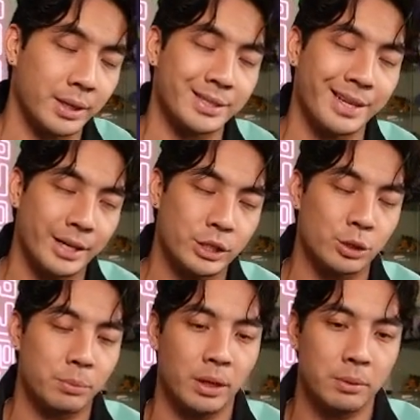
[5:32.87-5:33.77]
It's nice
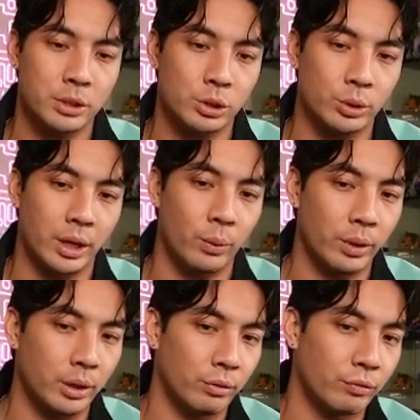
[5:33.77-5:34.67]
to be able to get
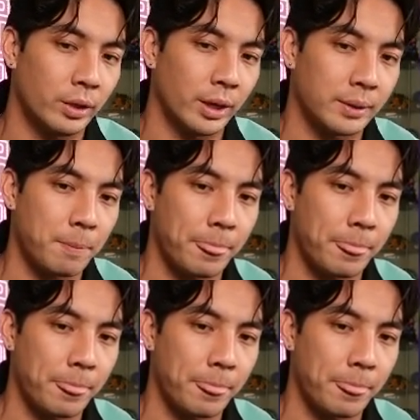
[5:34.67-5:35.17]
rid of like